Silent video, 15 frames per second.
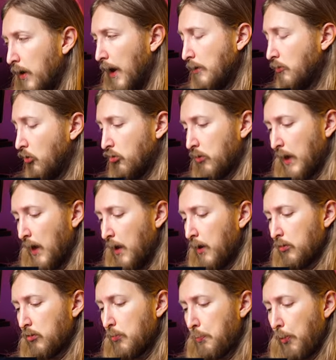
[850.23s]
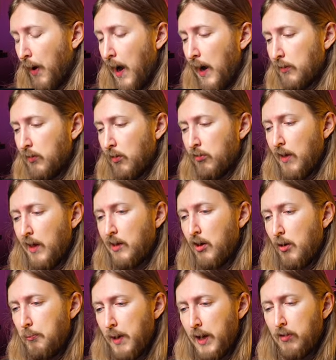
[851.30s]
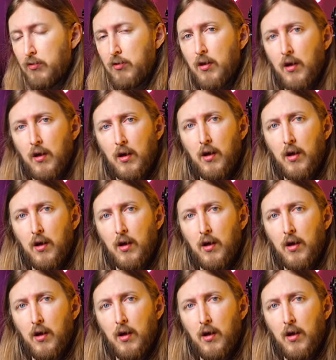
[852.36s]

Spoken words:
I just cannot practice and commit